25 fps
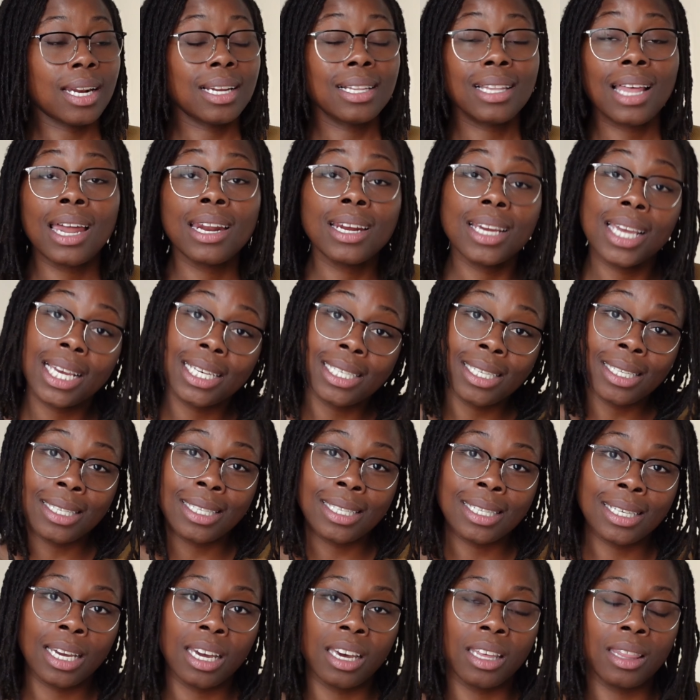a lot of cases
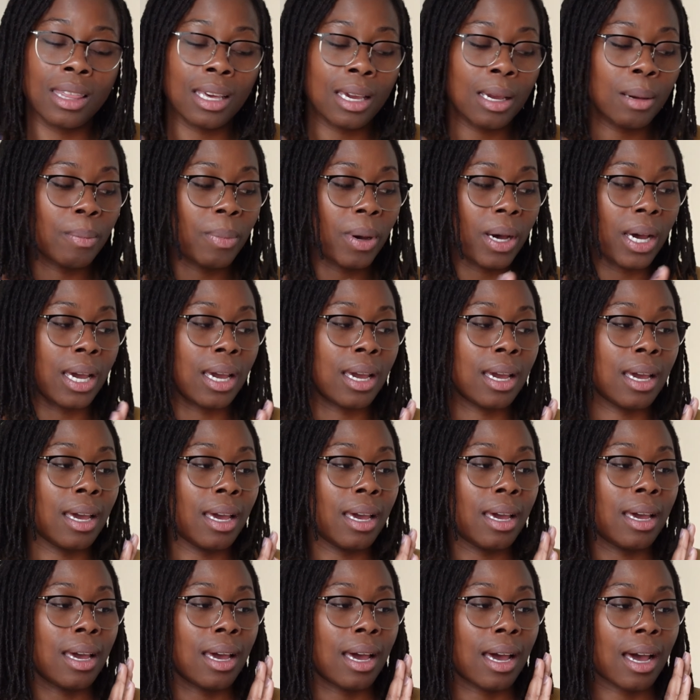is a good thing, but
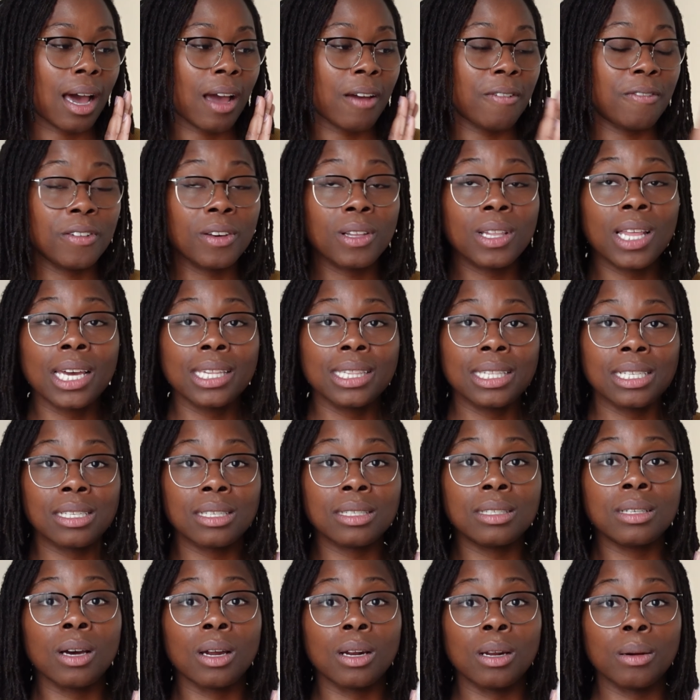I feel like this
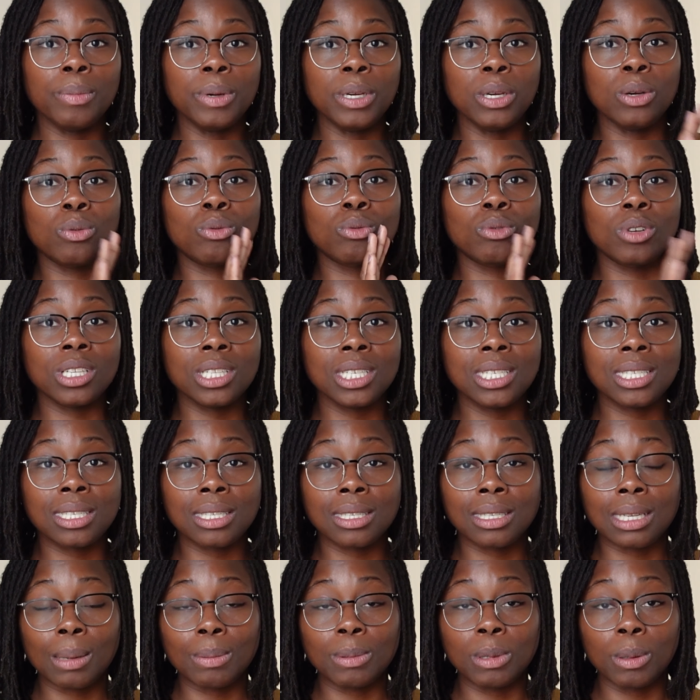is going to be really
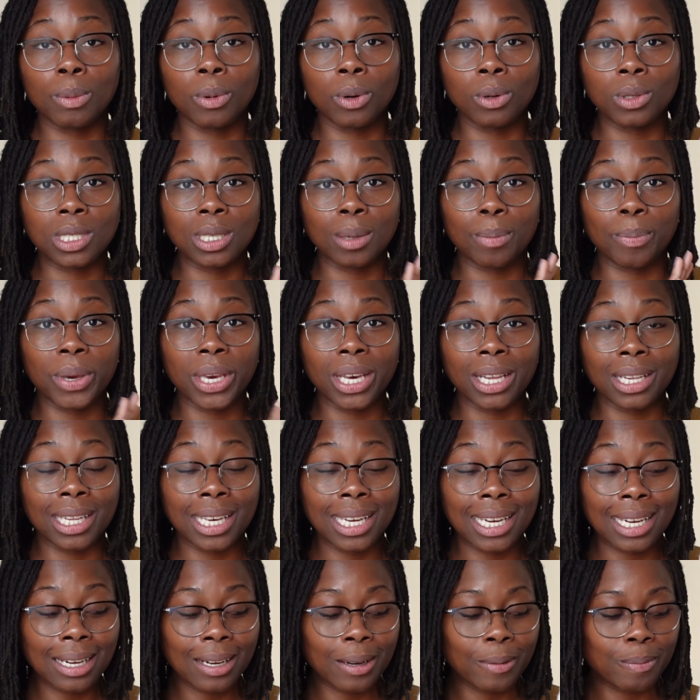susceptible to
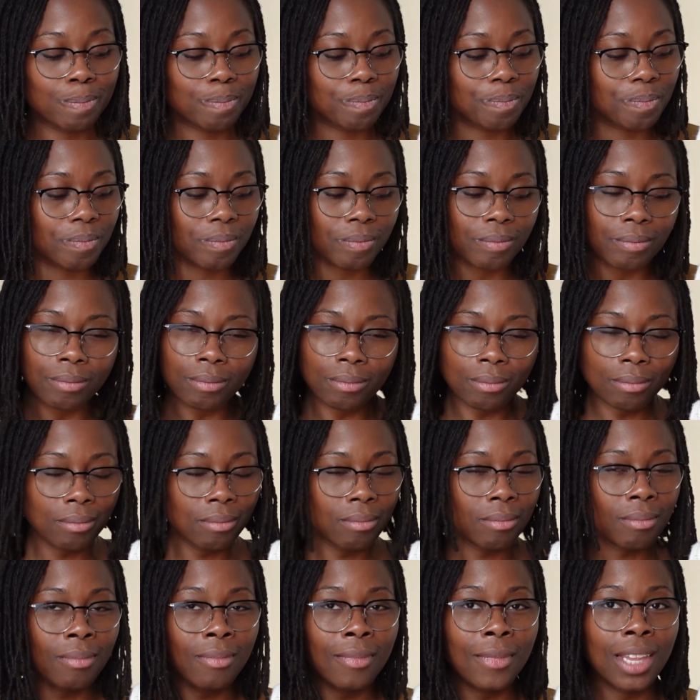pilling,
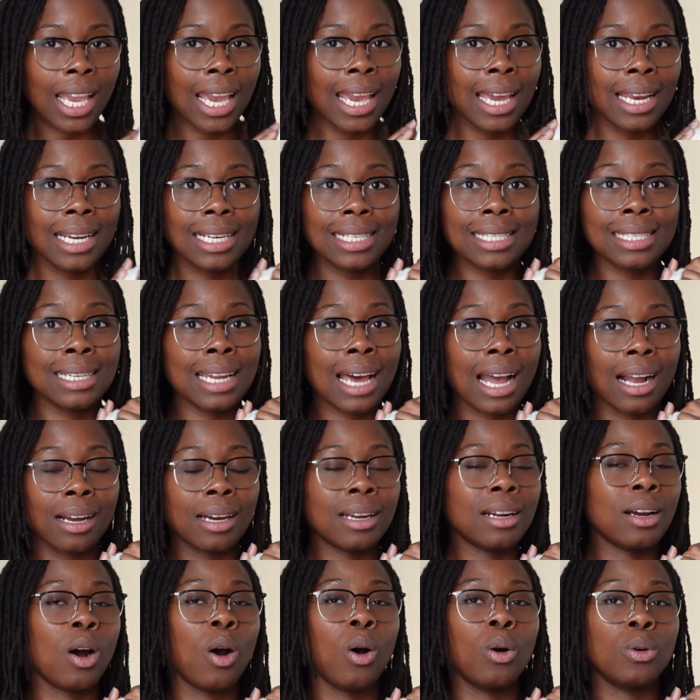and it's not
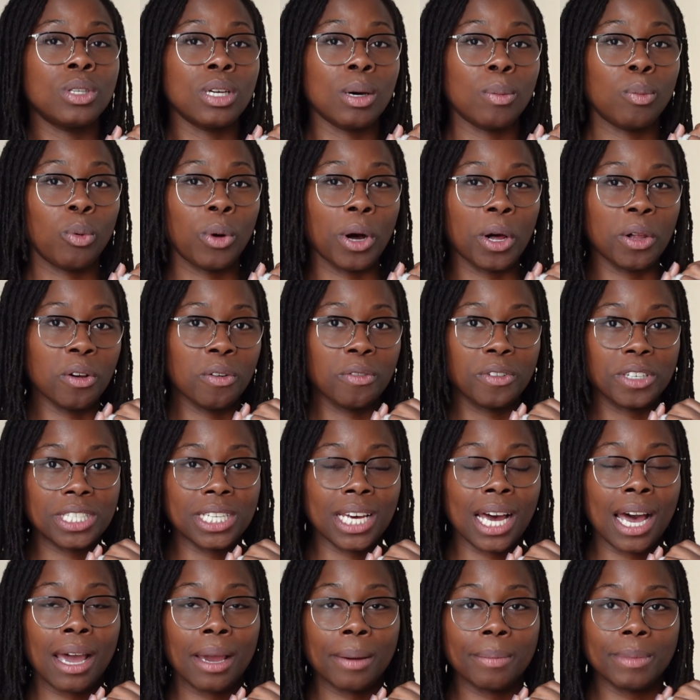going to hold up well over
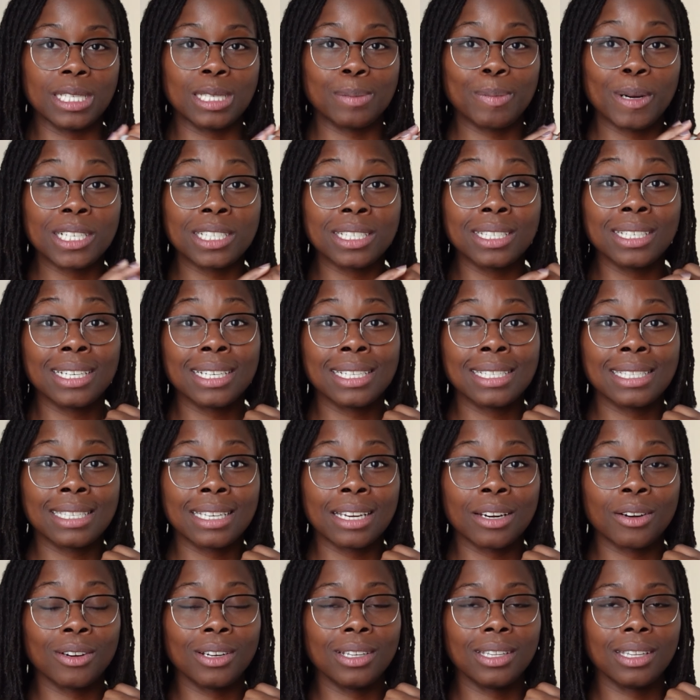time, especially
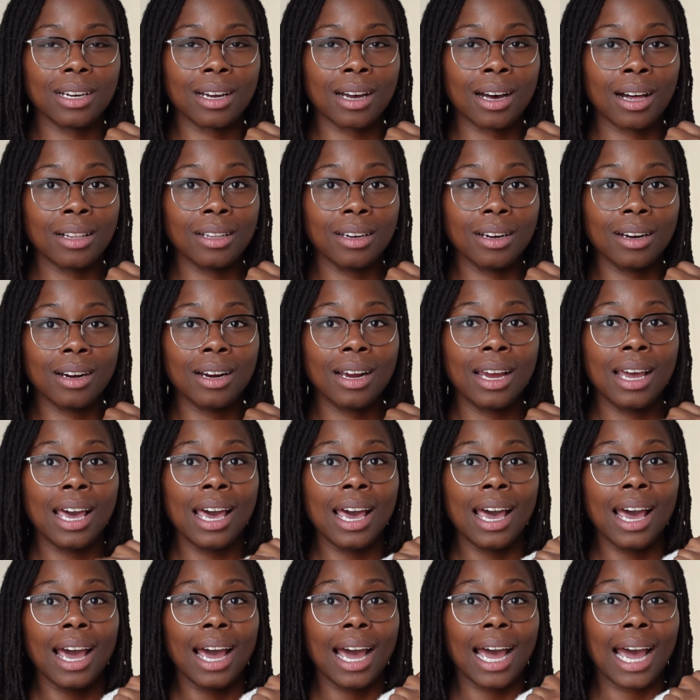considering the color.
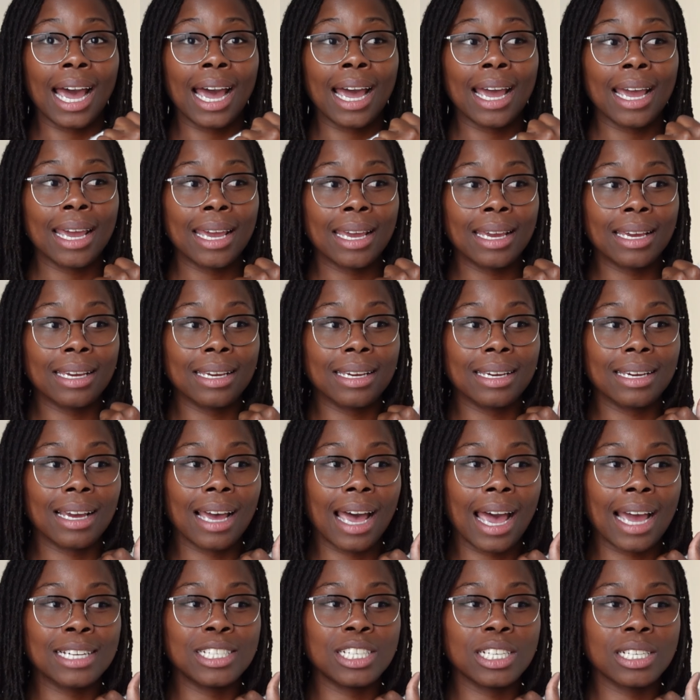I
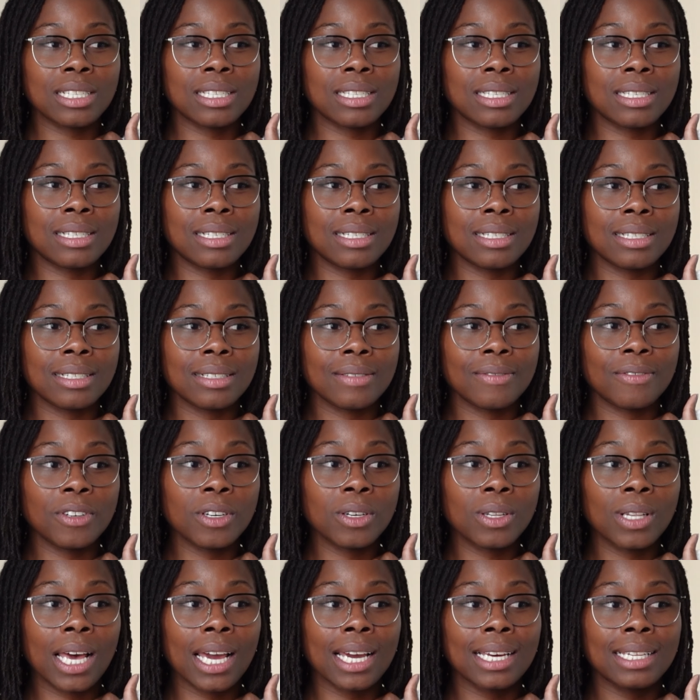just
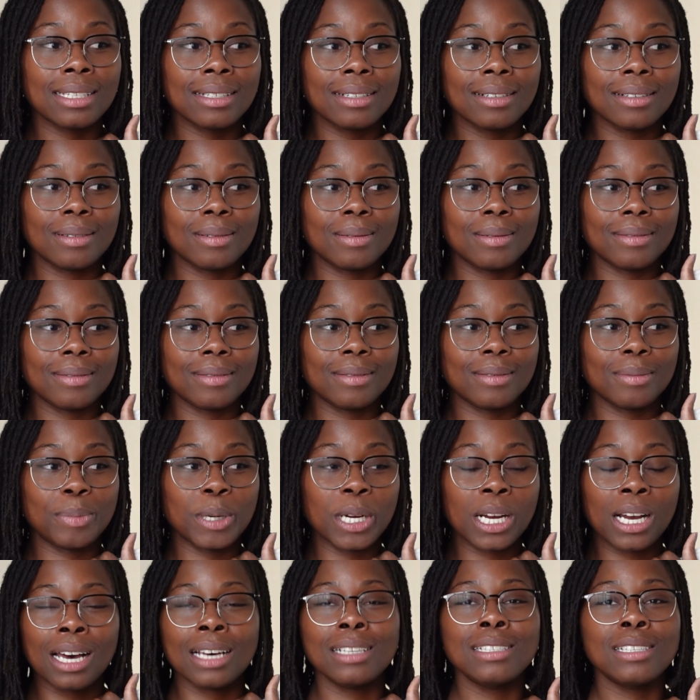feel like
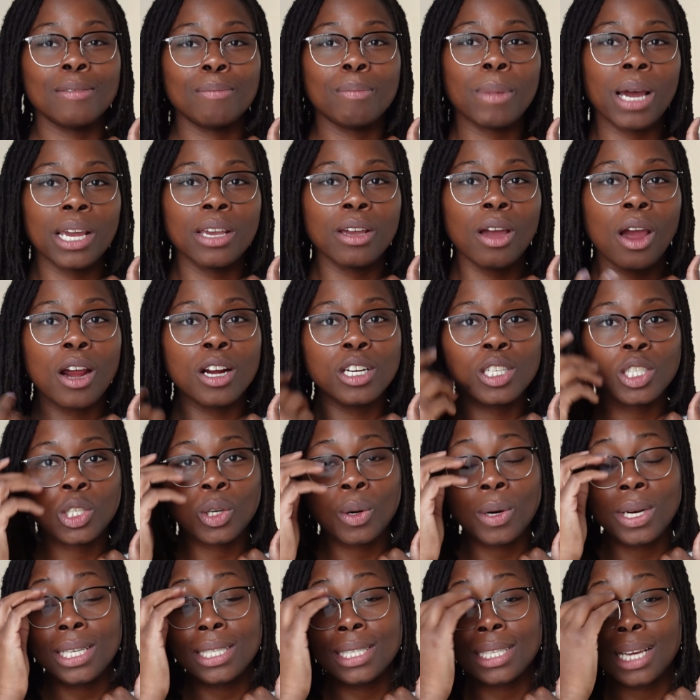because of my yarn
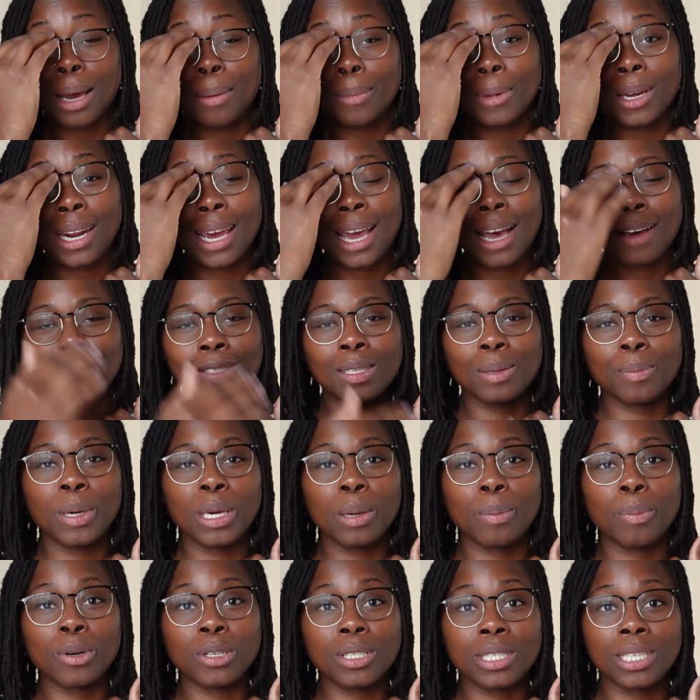choice, I'm going to have to
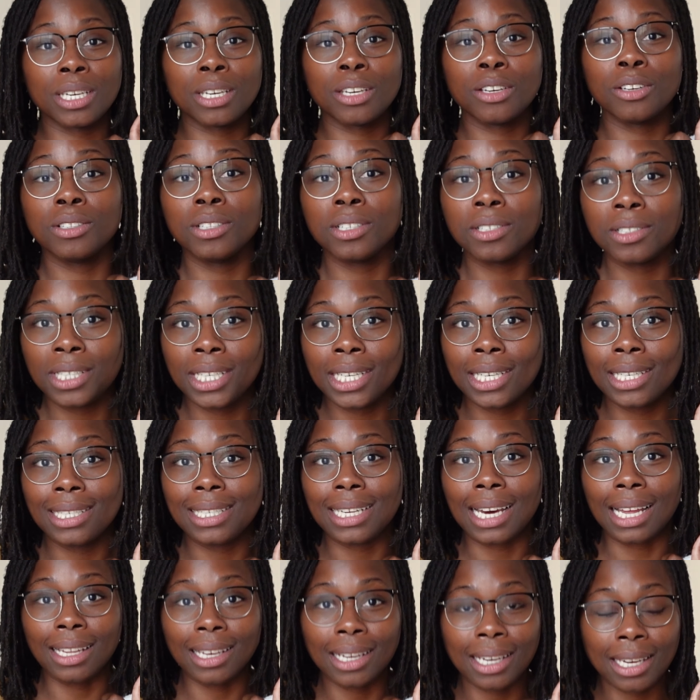be particularly
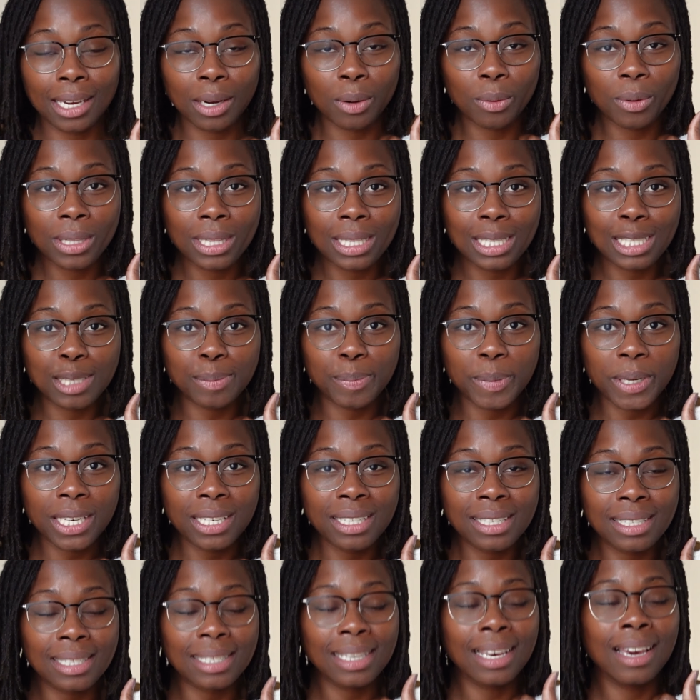delicate with this
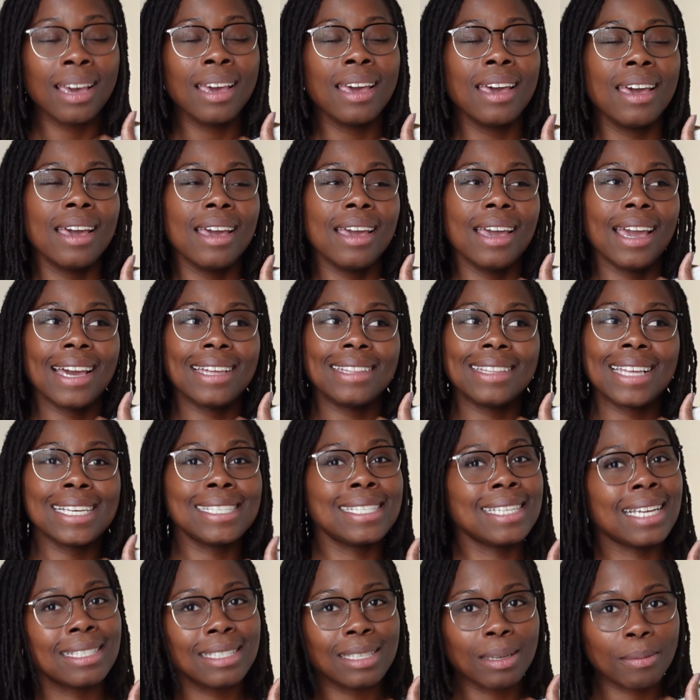piece, and
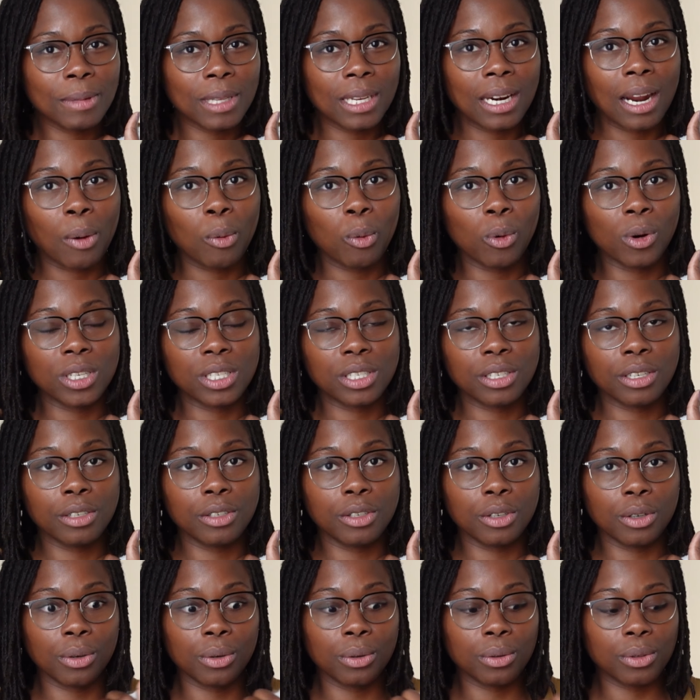that's not something I want to
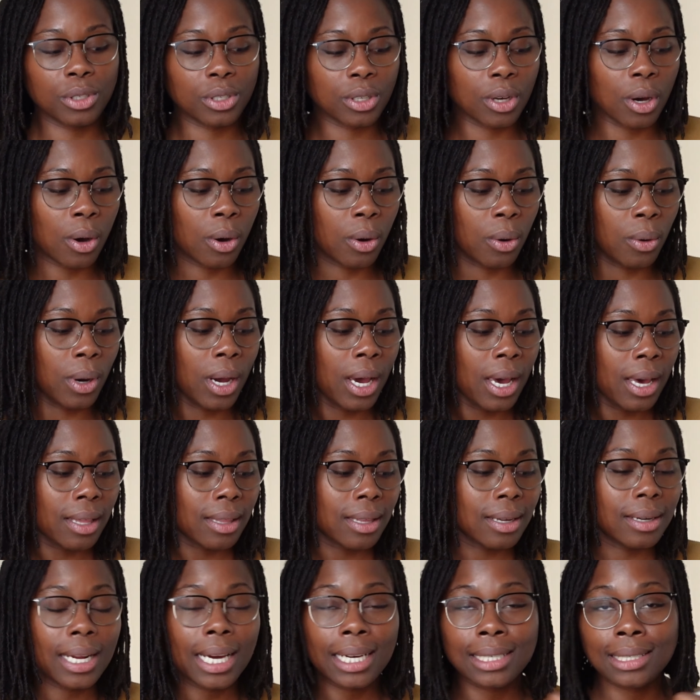do. So
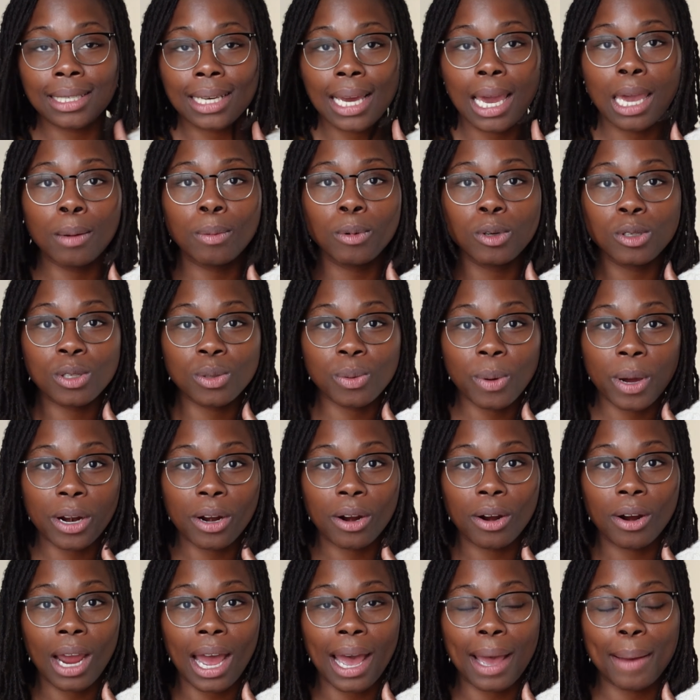the next cable
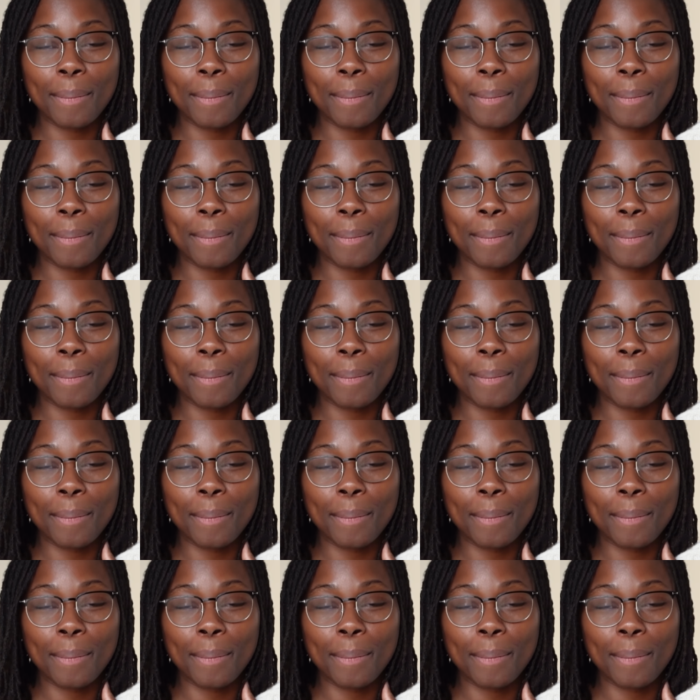sweater I